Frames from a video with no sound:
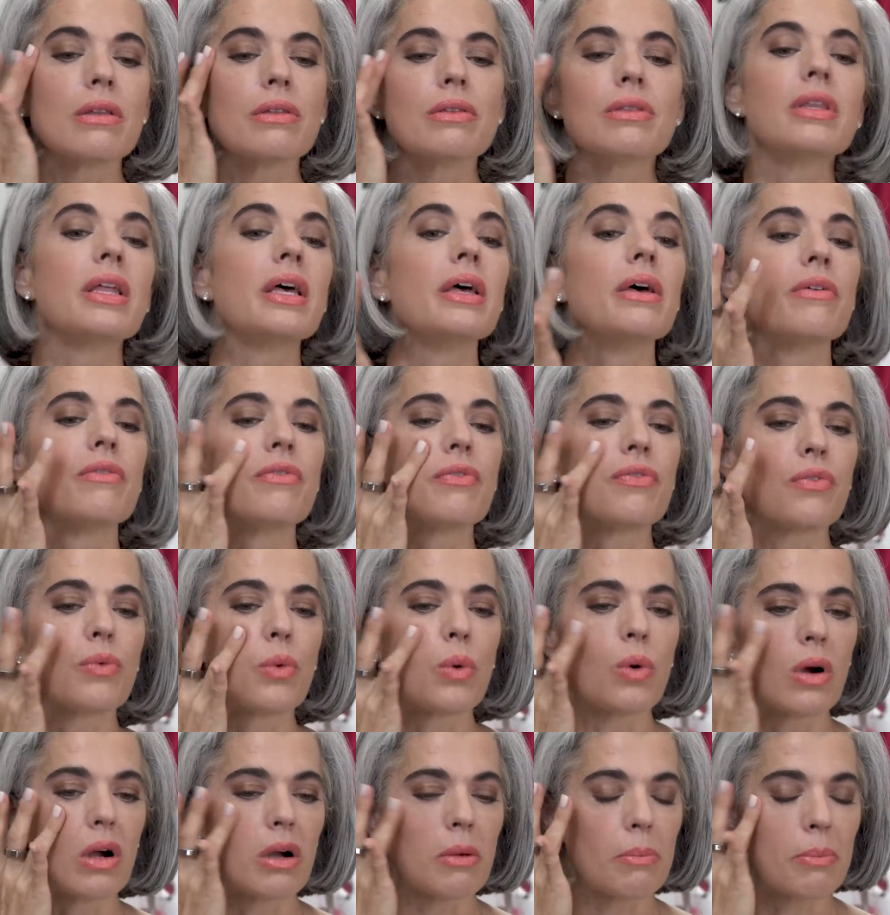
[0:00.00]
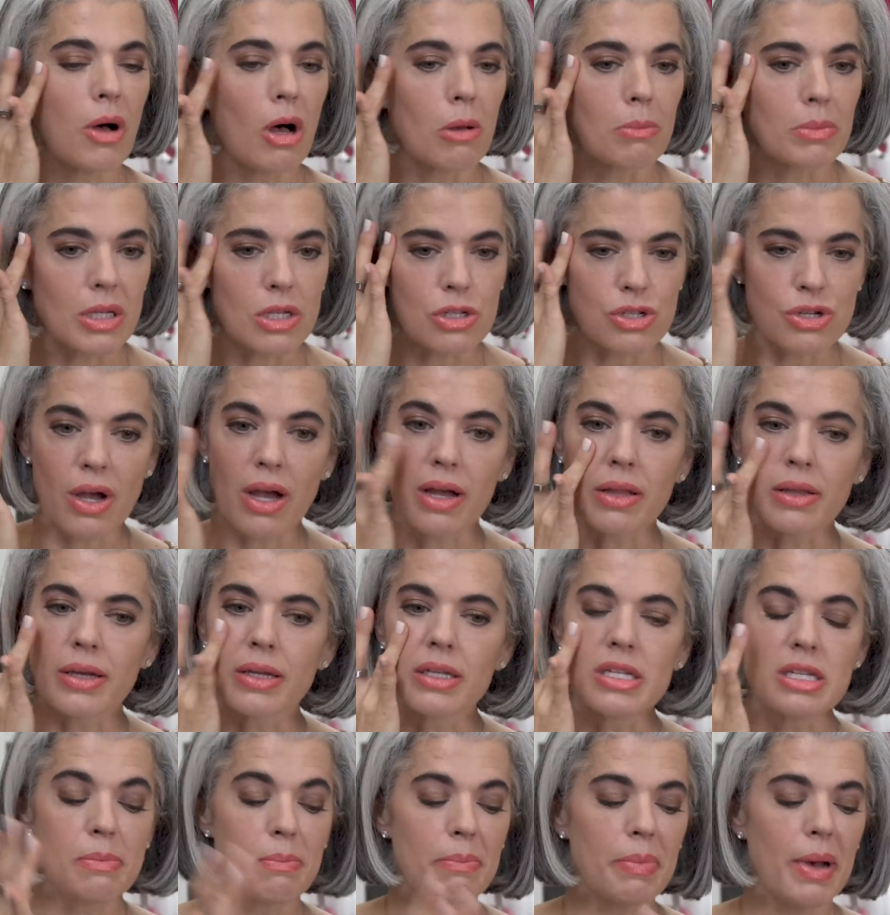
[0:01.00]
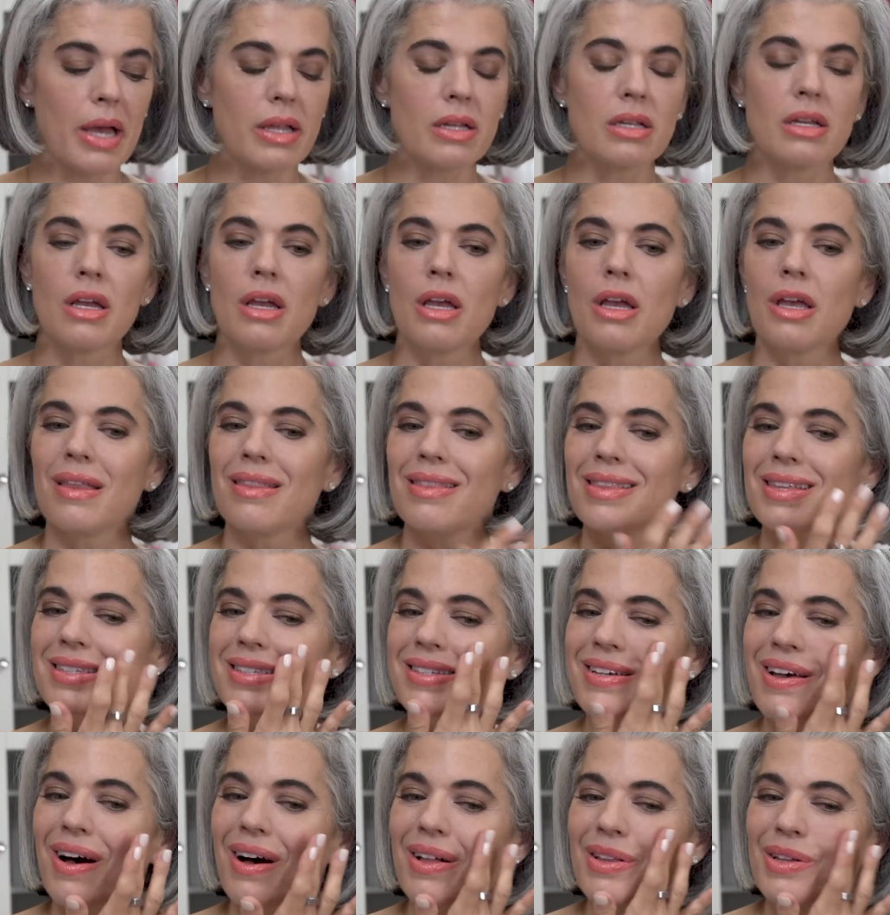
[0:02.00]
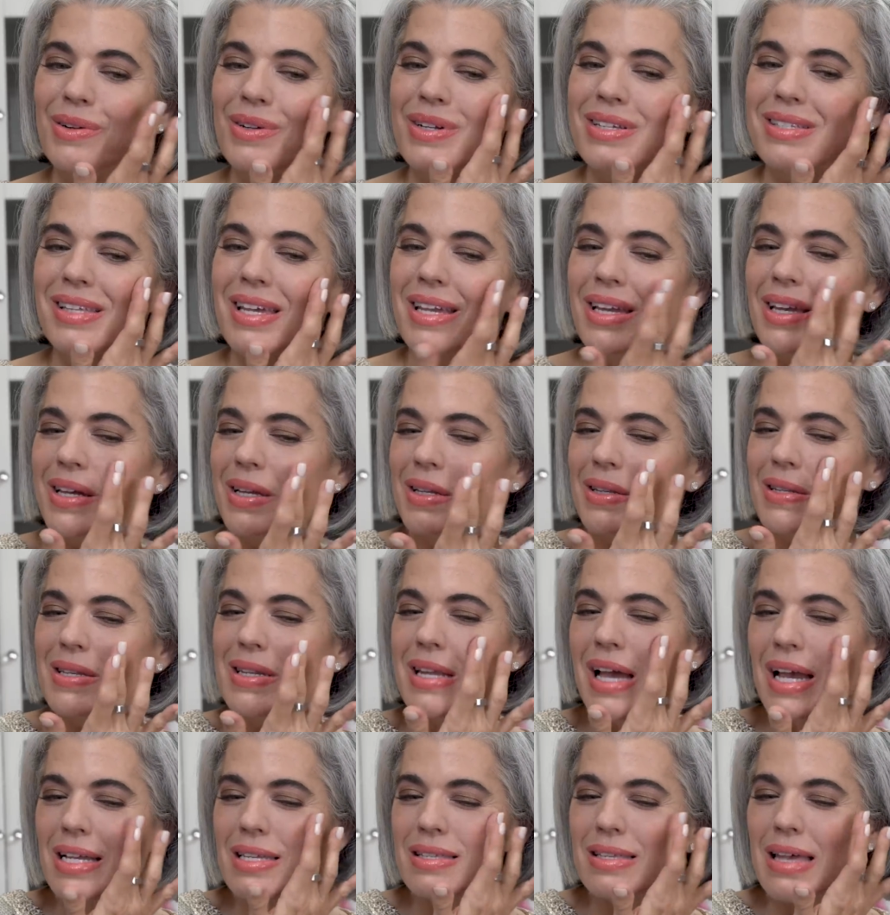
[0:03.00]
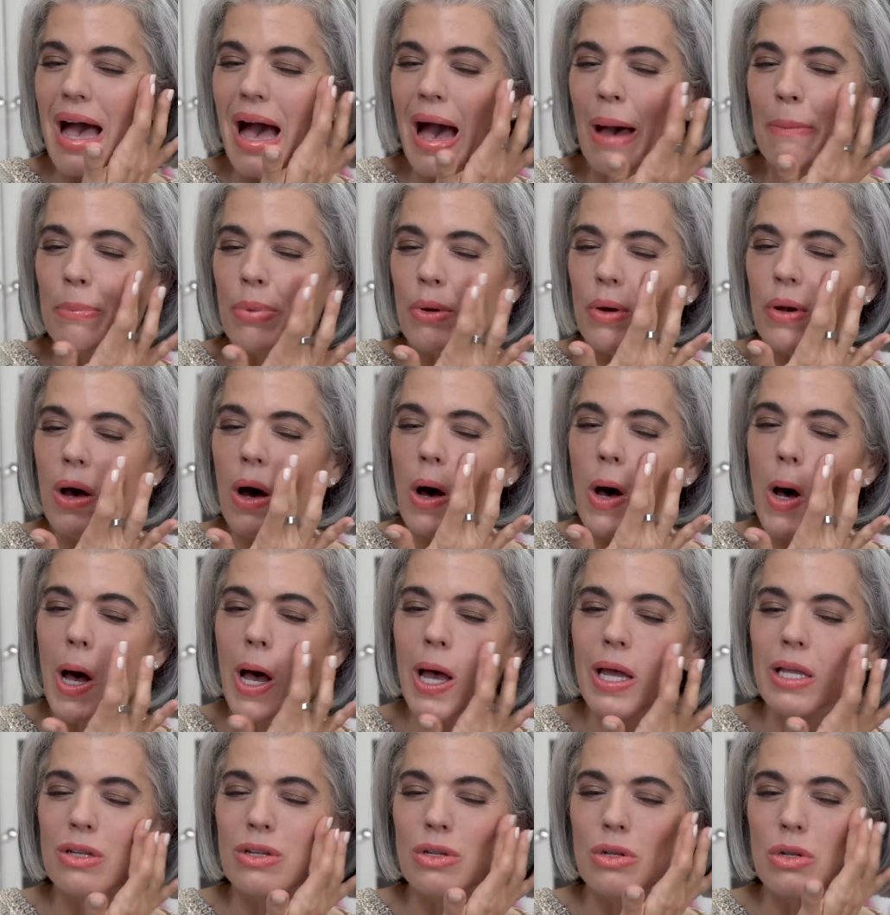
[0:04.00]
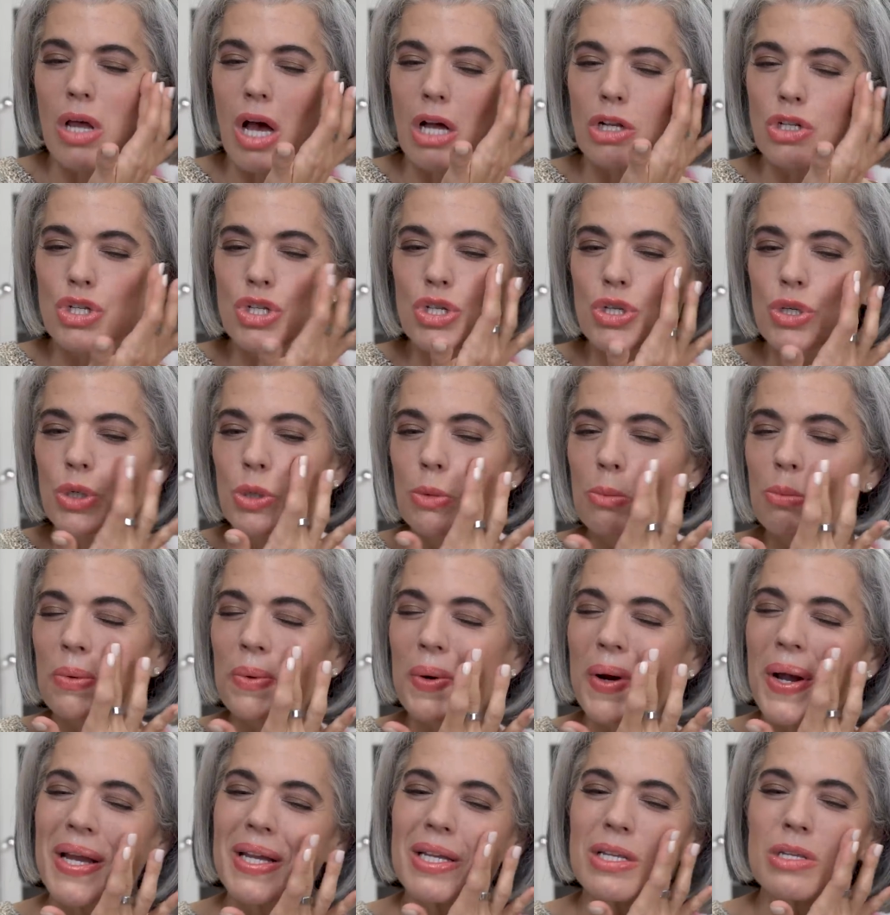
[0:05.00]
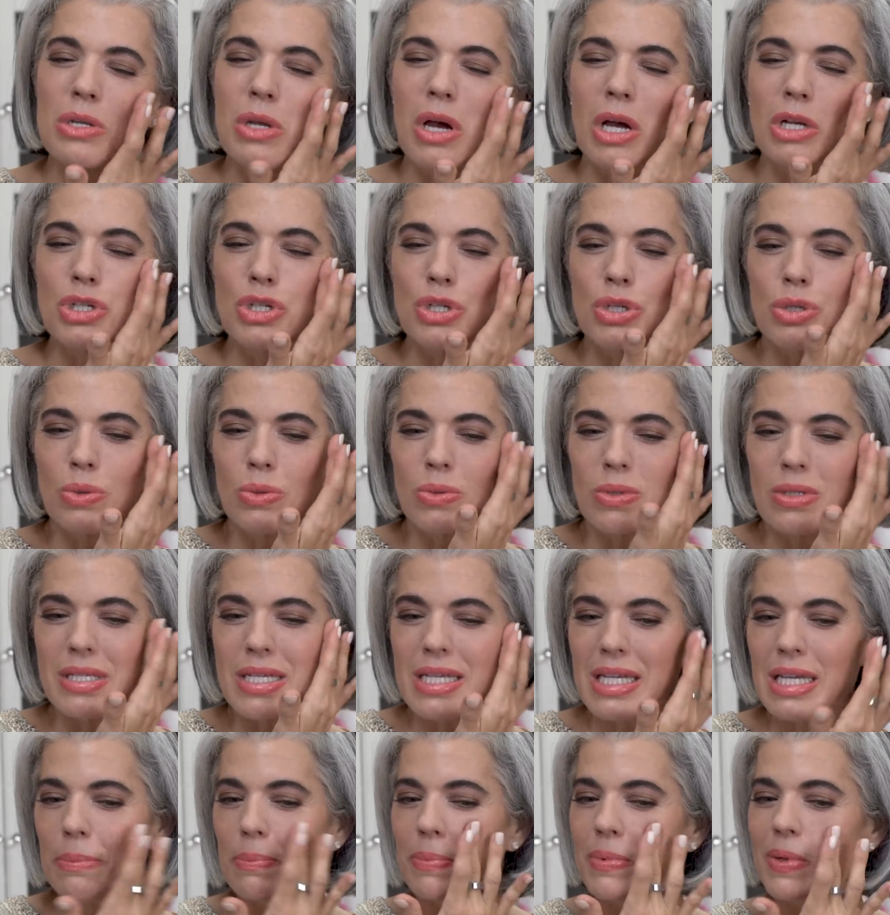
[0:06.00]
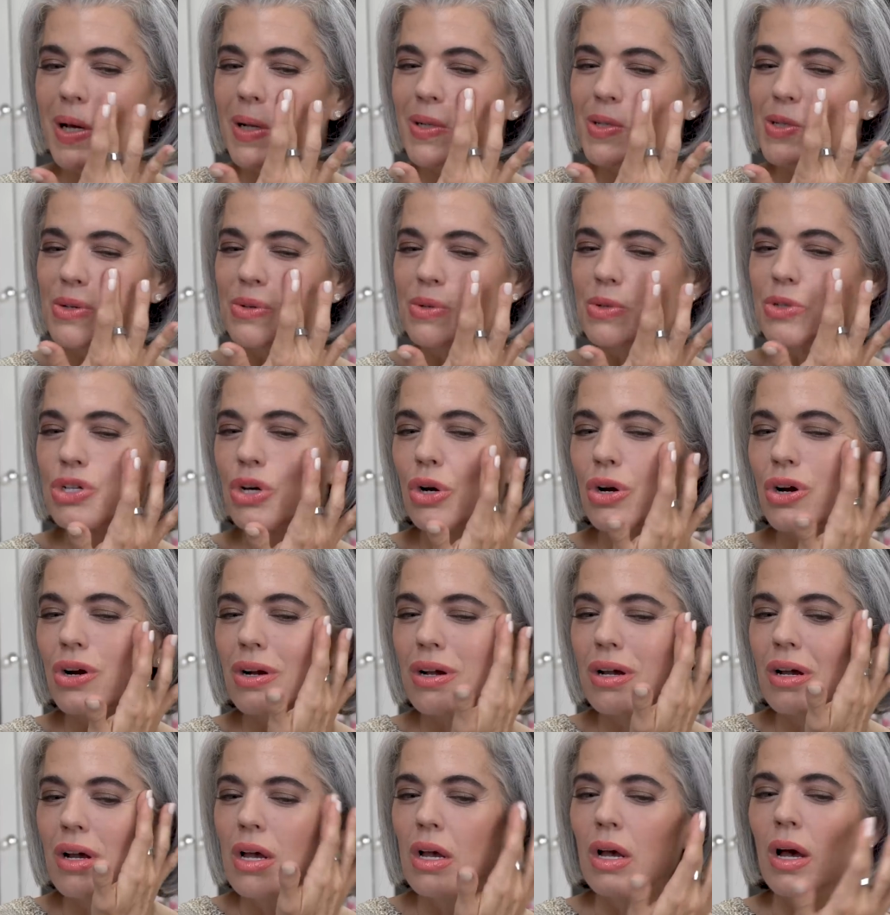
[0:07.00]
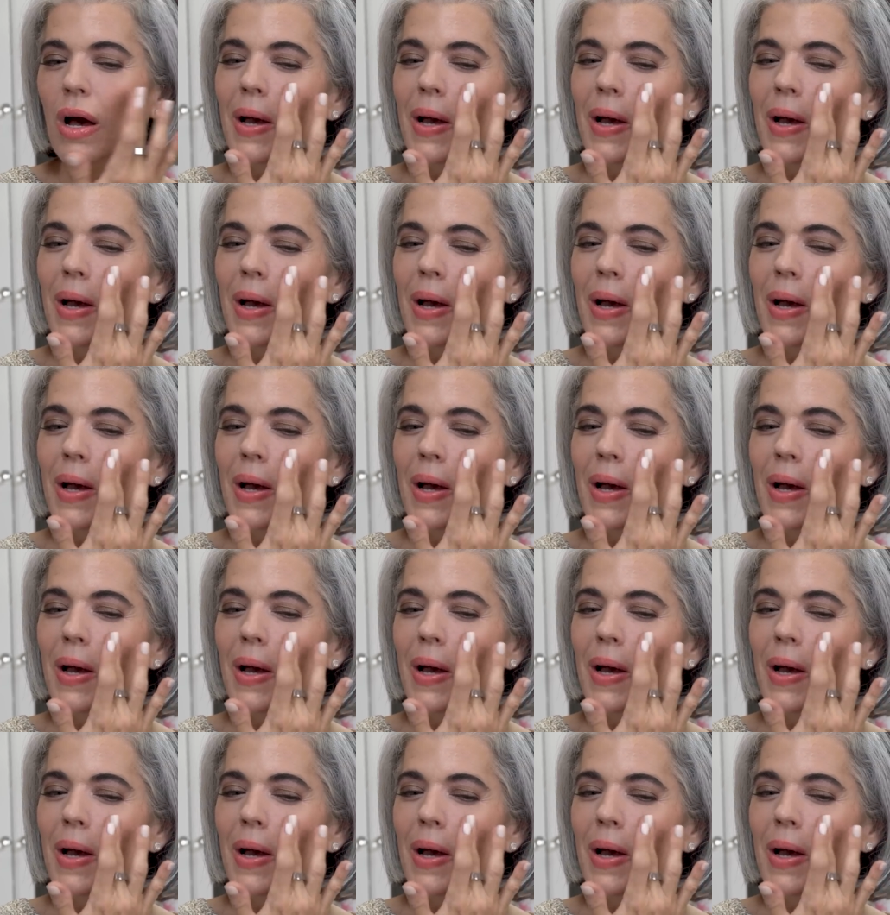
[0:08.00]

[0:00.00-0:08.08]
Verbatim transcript: live for Palm Beach Island, but this color is like a nice apricot, not too bright, not too deep, not too dark.